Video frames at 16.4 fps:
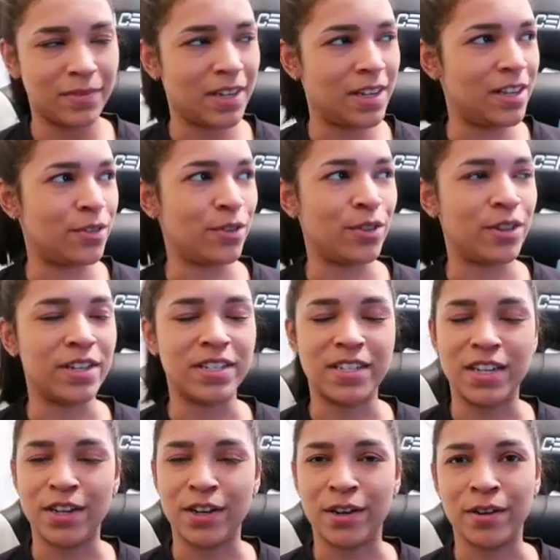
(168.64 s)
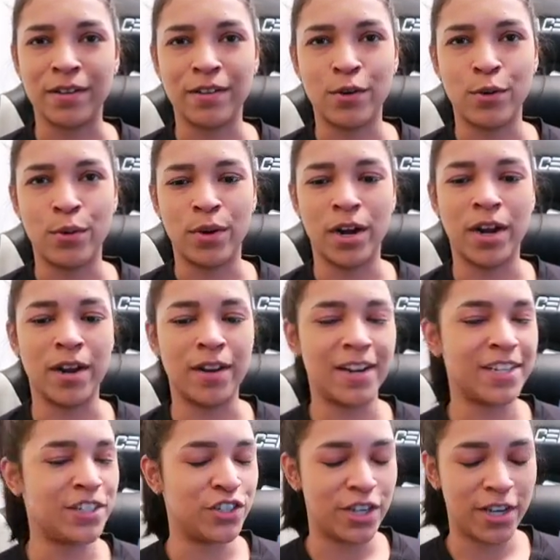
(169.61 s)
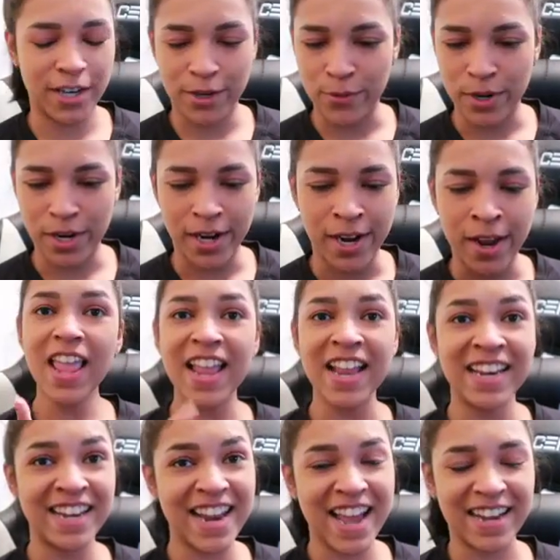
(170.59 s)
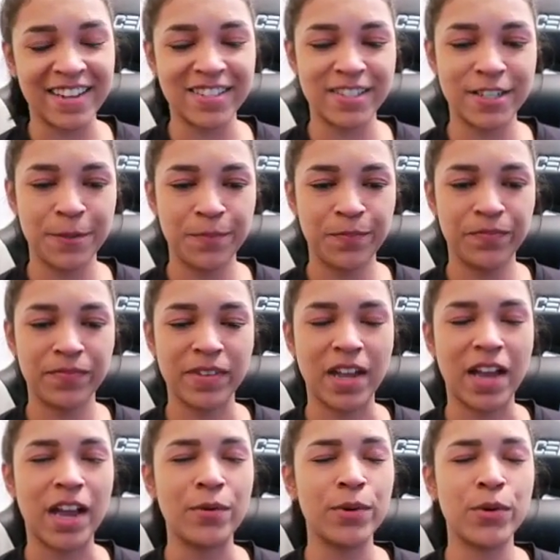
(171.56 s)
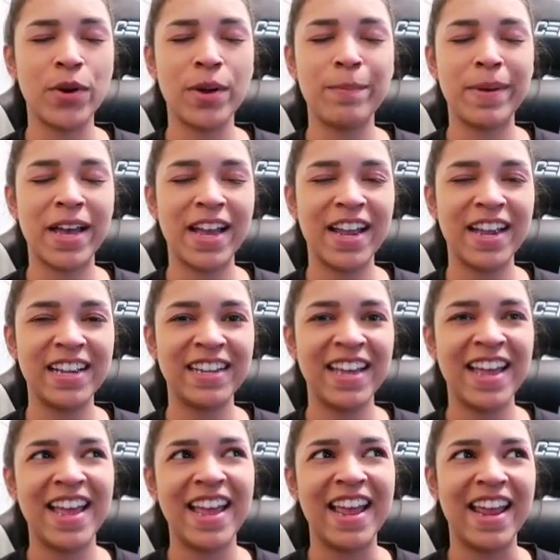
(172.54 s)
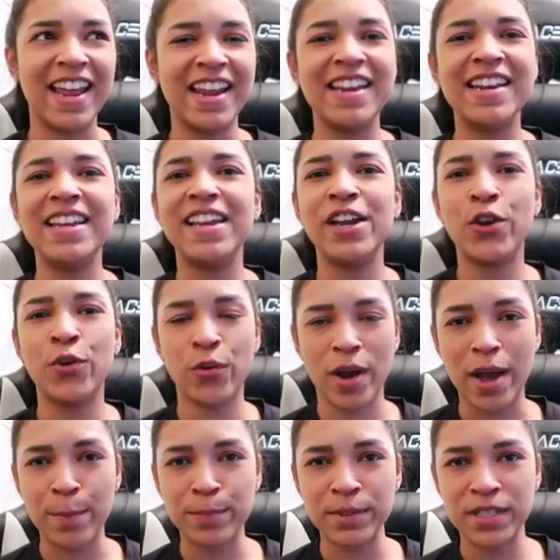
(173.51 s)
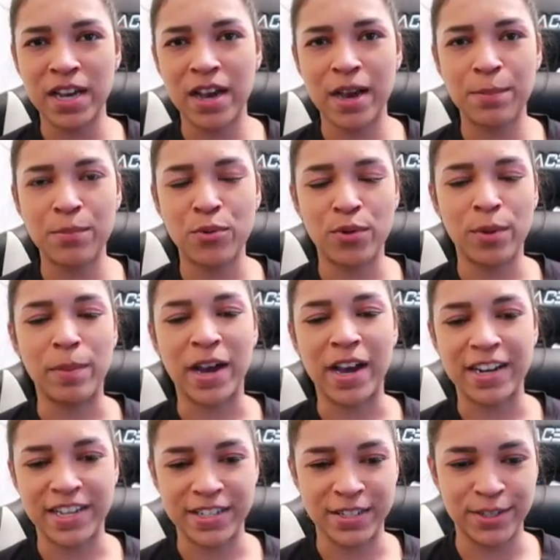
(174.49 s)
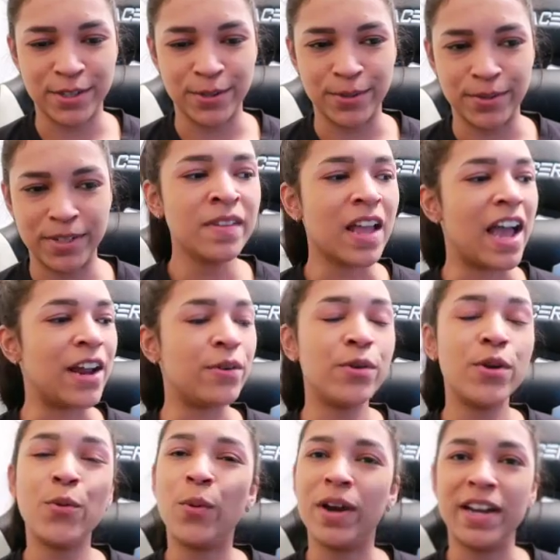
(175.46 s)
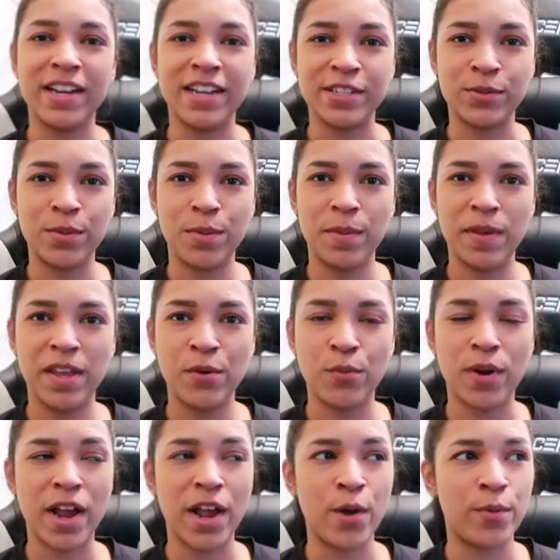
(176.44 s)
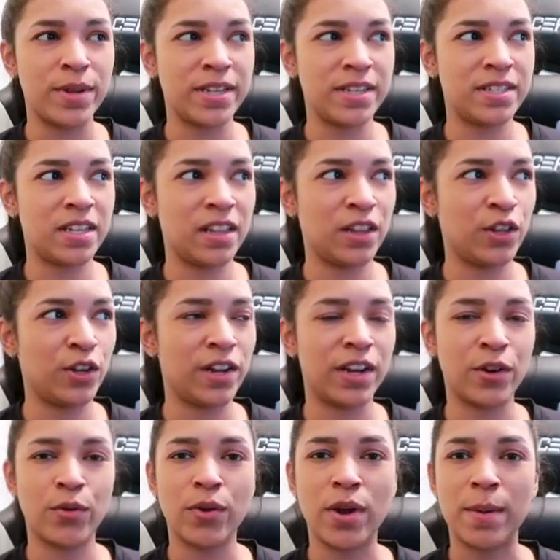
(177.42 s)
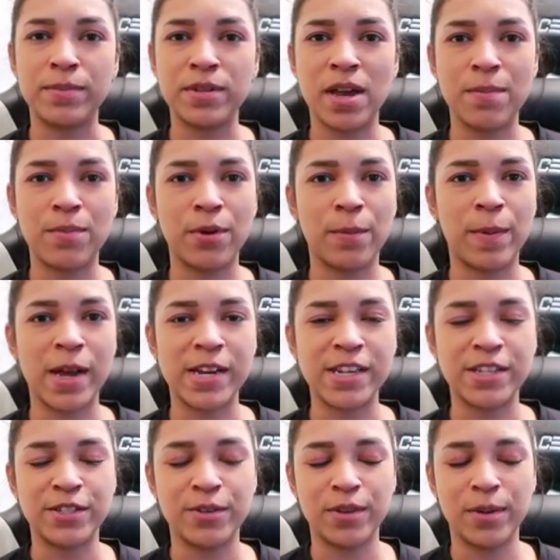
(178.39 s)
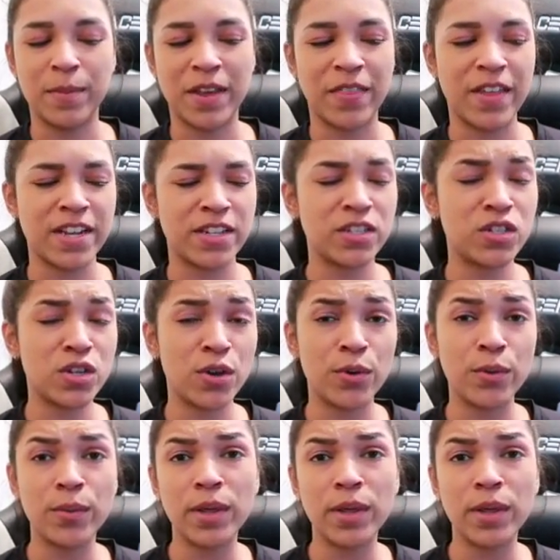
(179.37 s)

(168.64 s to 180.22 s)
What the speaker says: either this year or in January. Next, I regret buying any crop top or bodysuit. I don't know what it is with me where I always look at a crop top or a bodysuit and I'm like, that's so